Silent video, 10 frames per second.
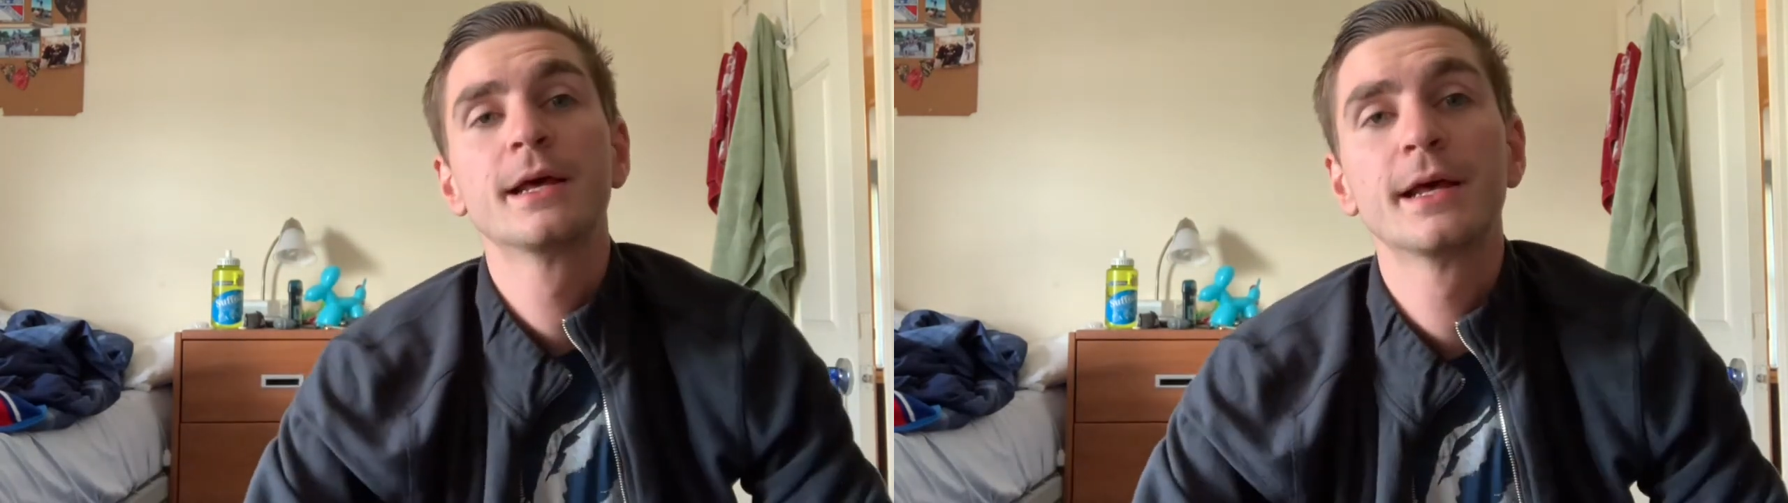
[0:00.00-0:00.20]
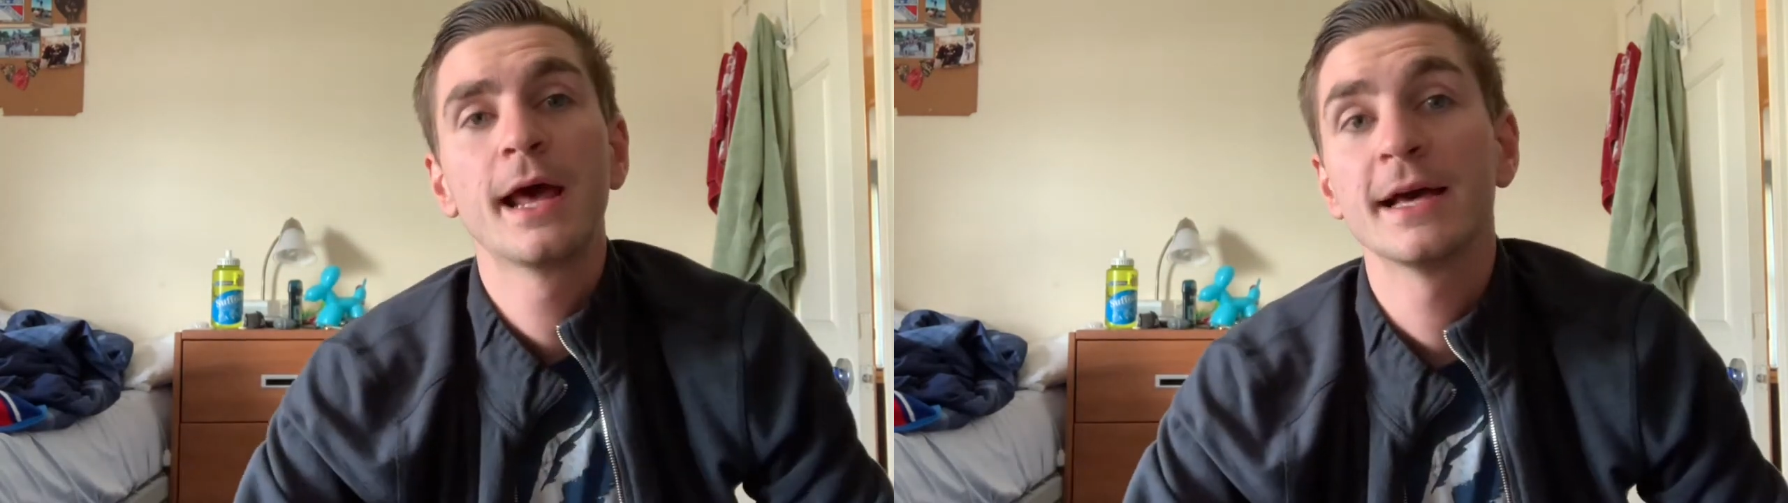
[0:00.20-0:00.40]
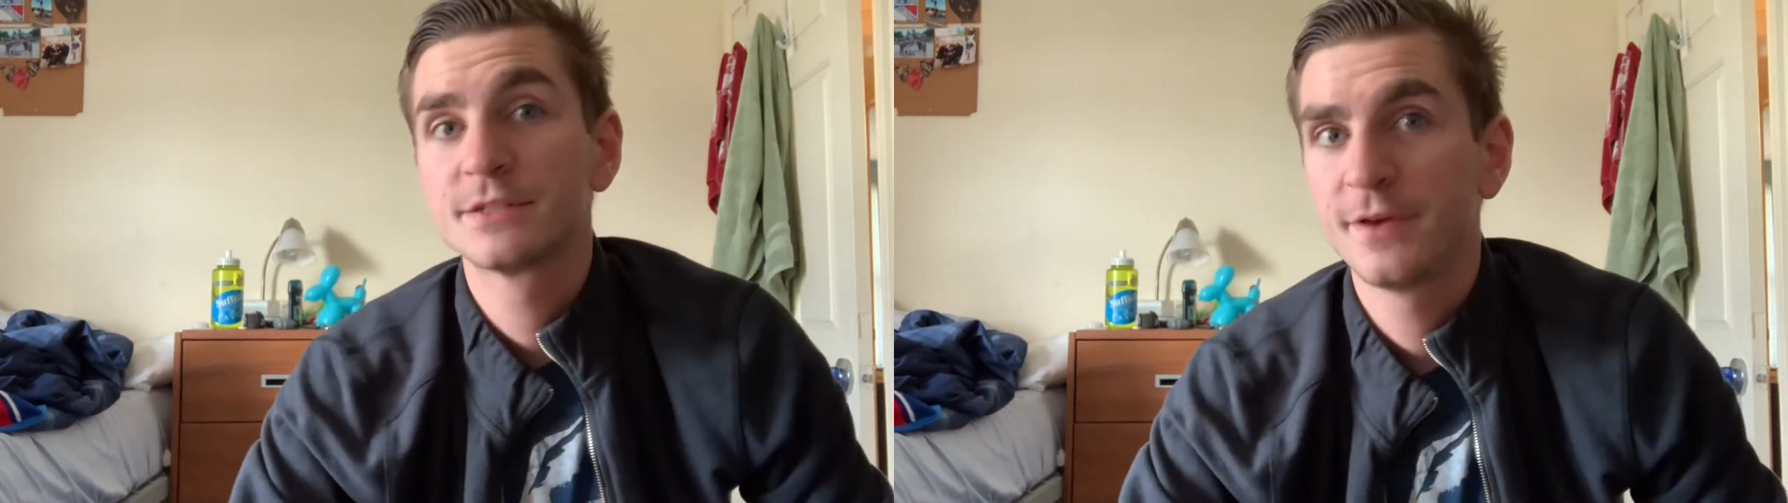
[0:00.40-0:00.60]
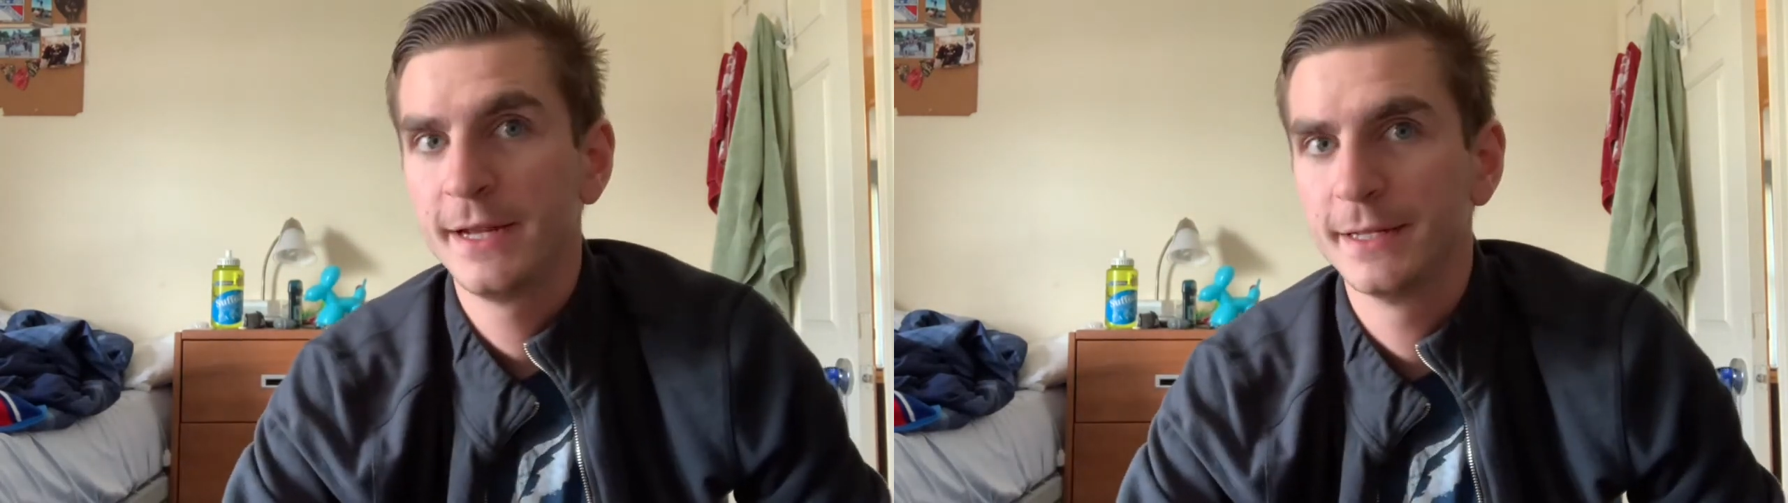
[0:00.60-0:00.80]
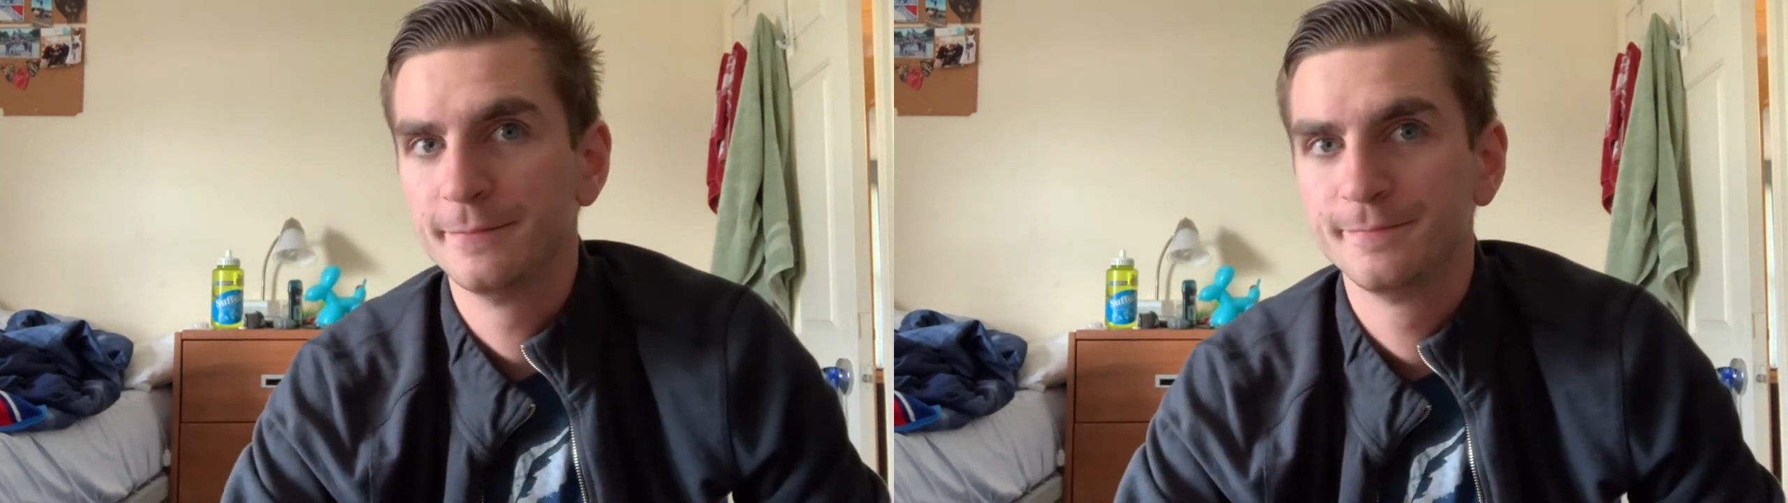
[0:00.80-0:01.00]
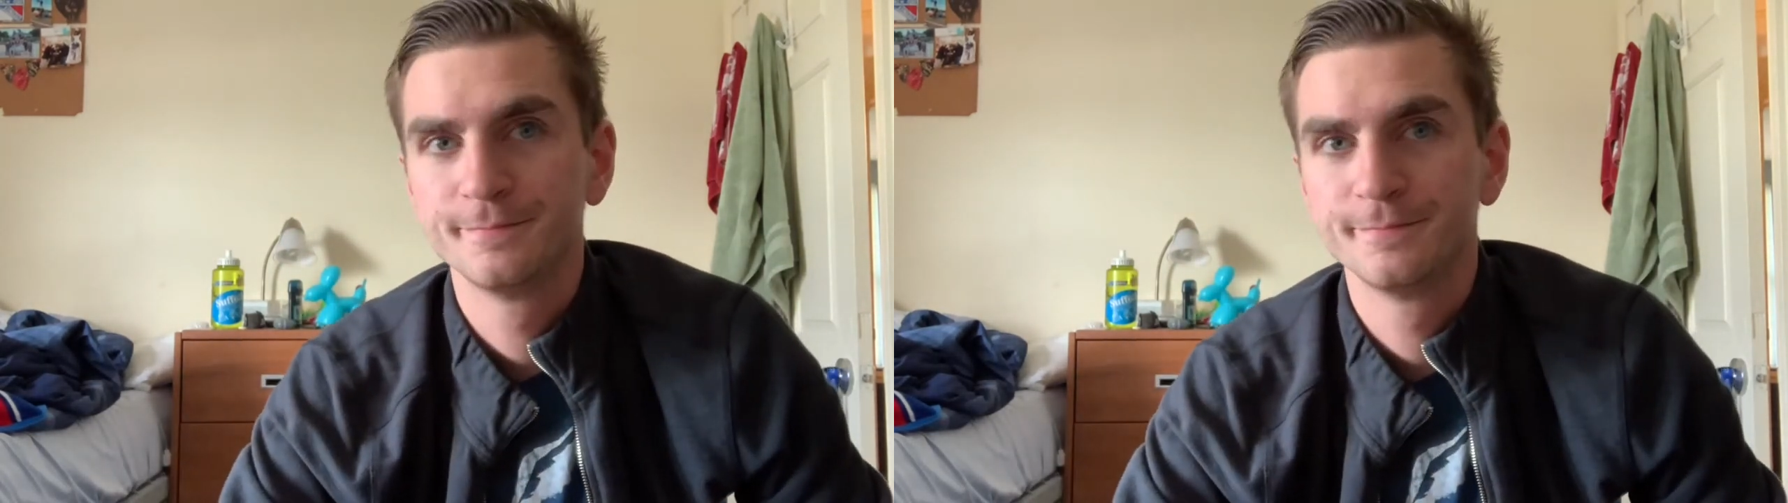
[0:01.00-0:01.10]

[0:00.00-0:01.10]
has faded."